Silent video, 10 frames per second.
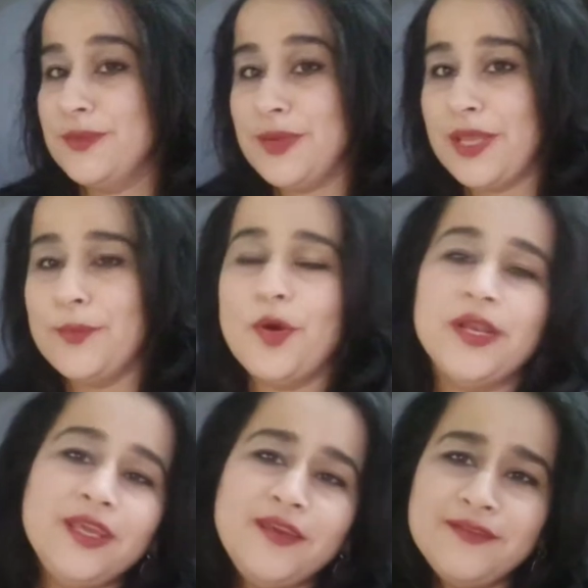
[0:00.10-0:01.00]
like
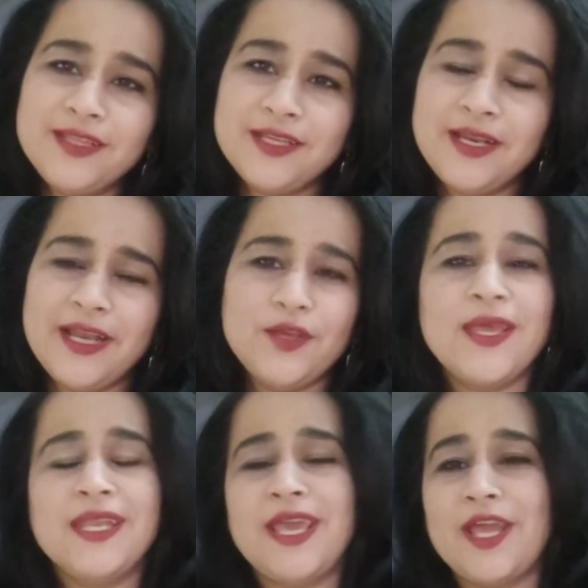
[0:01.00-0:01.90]
body with it, and you
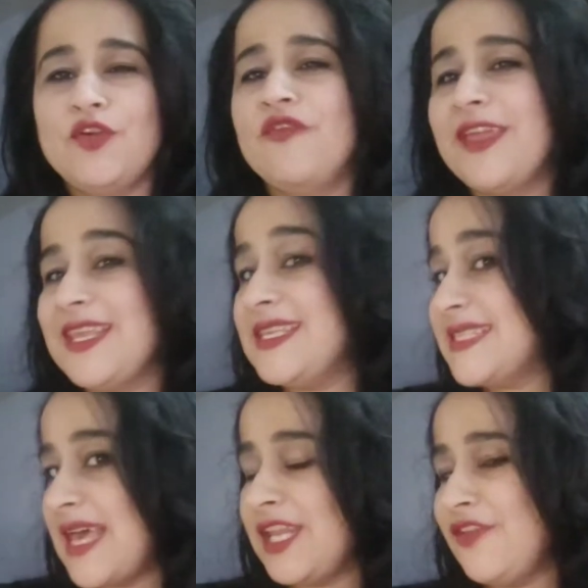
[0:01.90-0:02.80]
can carry off any
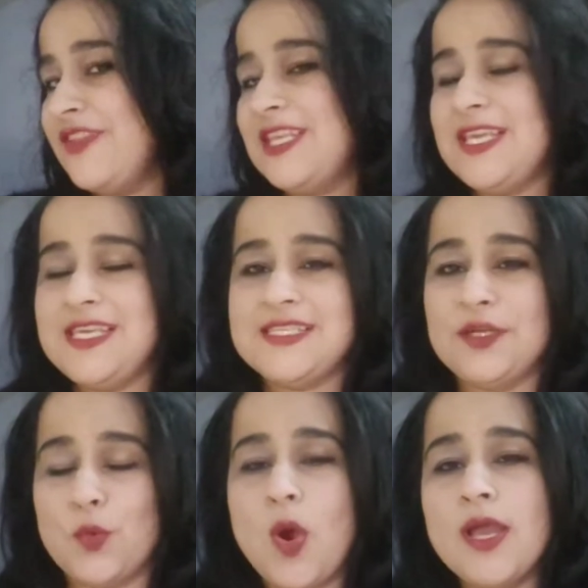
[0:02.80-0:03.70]
saree with ease
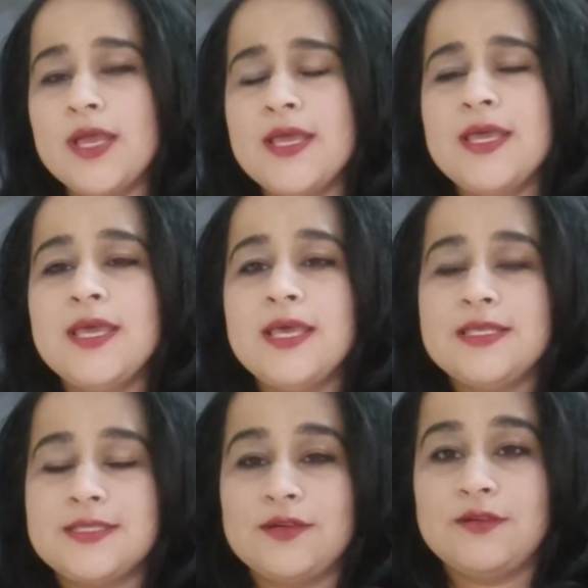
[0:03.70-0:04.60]
and walk.
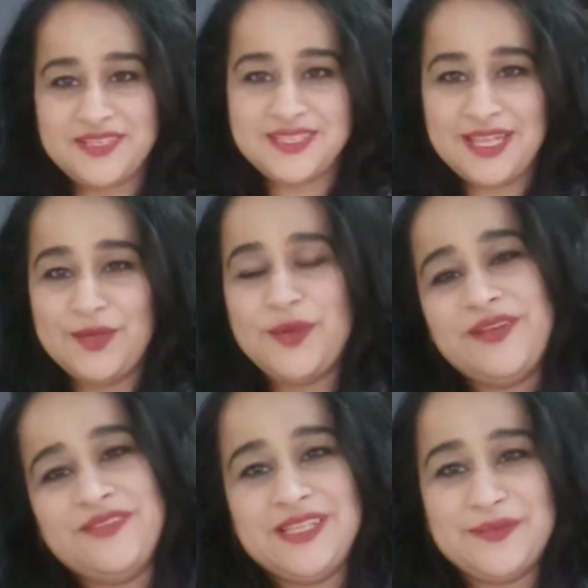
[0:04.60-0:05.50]
So friends, hello
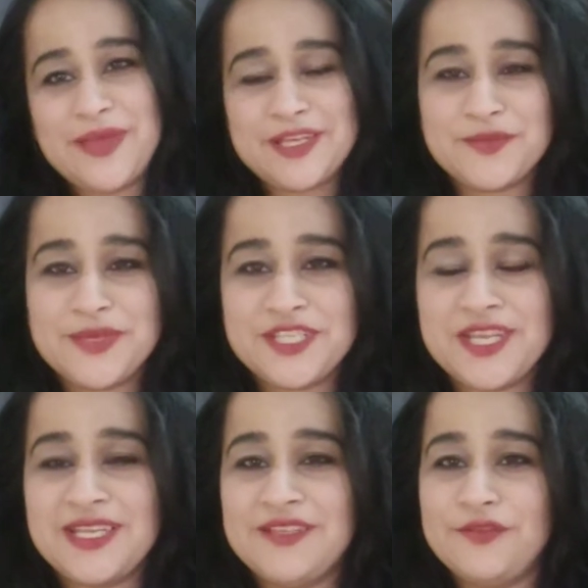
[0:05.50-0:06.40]
and welcome back to my
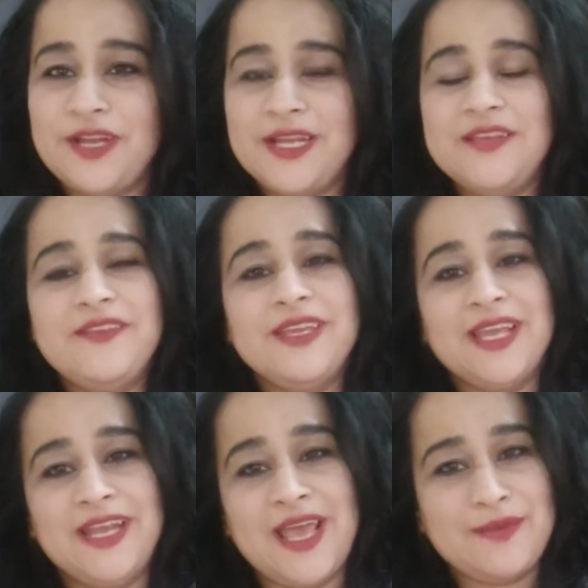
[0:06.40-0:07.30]
channel Food and Living,
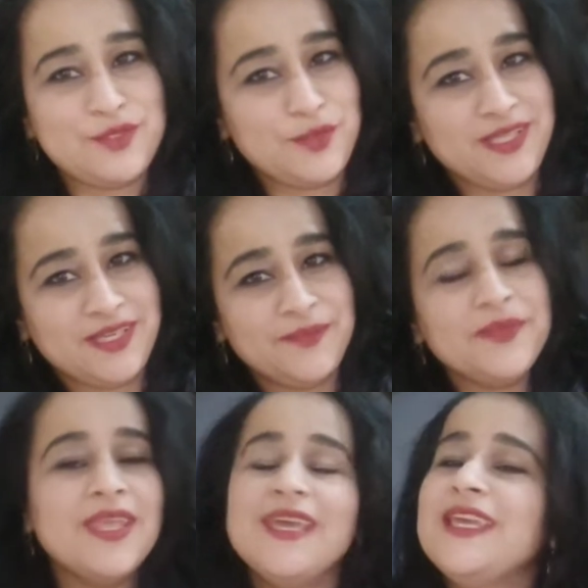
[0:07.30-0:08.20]
and I'm Shweta.
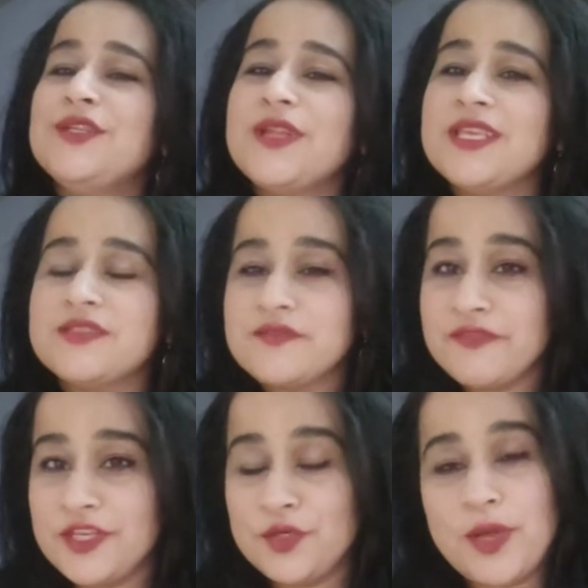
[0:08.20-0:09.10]
In today's
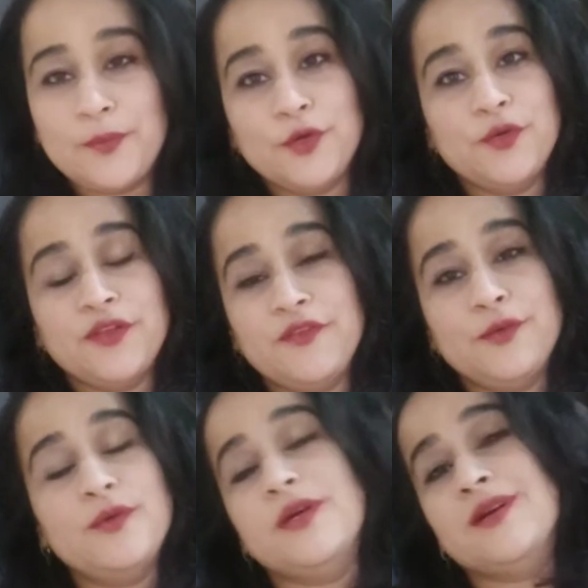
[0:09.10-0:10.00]
video I'm going to
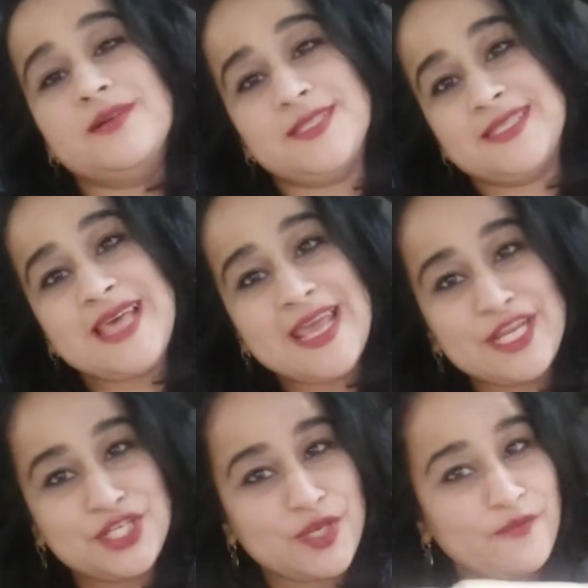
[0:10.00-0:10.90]
review a saree
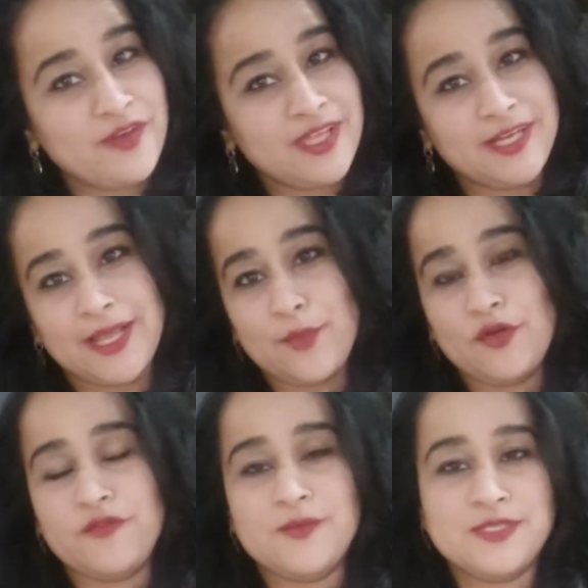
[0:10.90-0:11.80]
shapewear that I
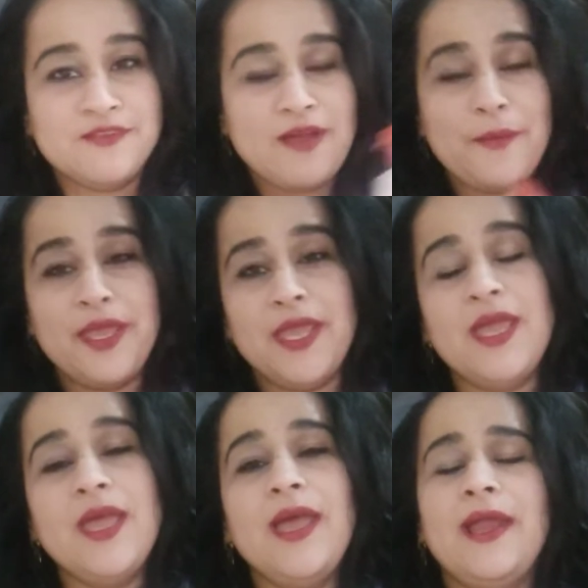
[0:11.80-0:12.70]
bought from Zivame.
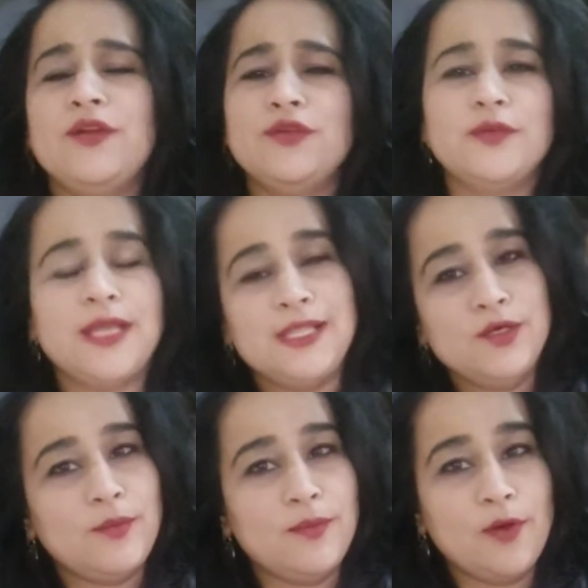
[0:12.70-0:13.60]
I'm going to tell you
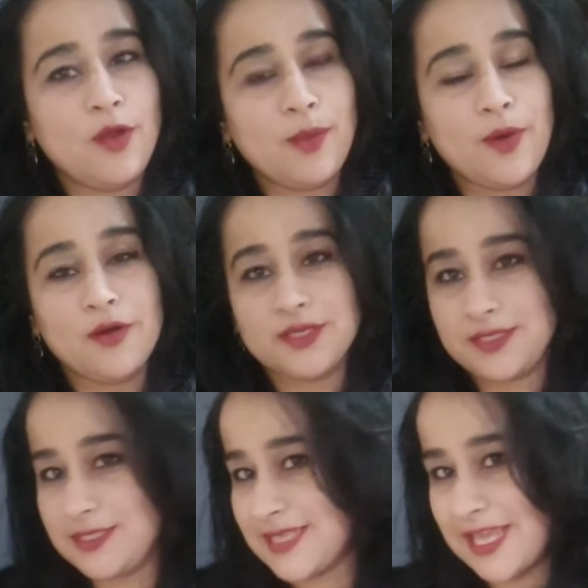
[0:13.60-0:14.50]
all about
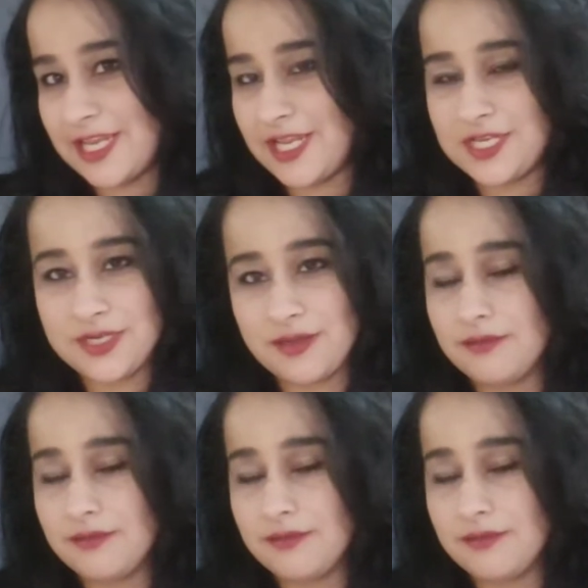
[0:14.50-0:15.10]
the saree and